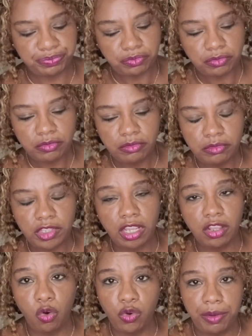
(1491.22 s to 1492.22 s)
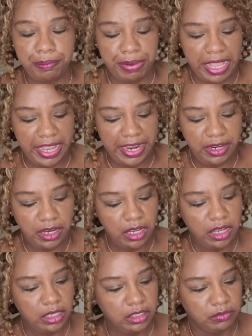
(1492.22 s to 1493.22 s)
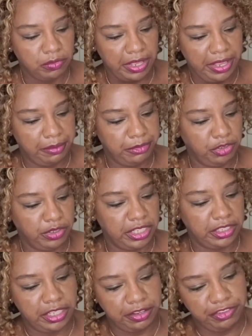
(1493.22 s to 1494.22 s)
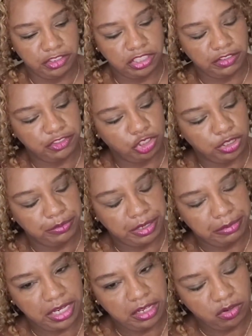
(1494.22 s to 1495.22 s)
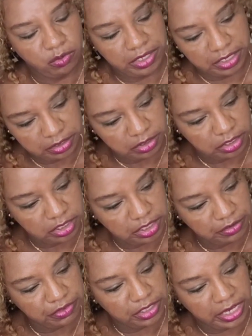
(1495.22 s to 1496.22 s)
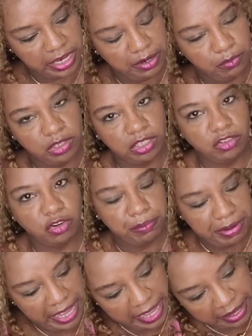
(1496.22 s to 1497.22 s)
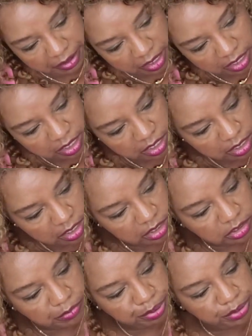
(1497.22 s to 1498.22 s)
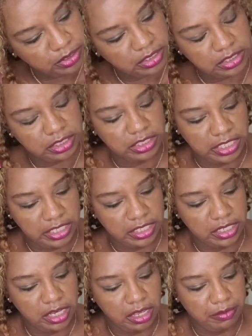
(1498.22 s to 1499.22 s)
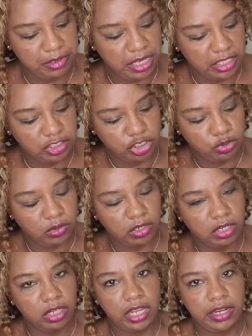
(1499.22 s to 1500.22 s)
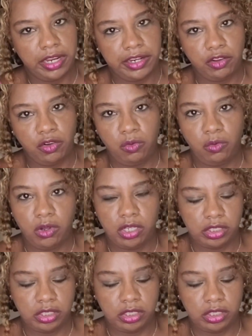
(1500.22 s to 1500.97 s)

go to bed. bam, you can give yourself a treatment. I'm kind of going in here to see if it came with a little bag to put this in. I'm not sure, and I don't want to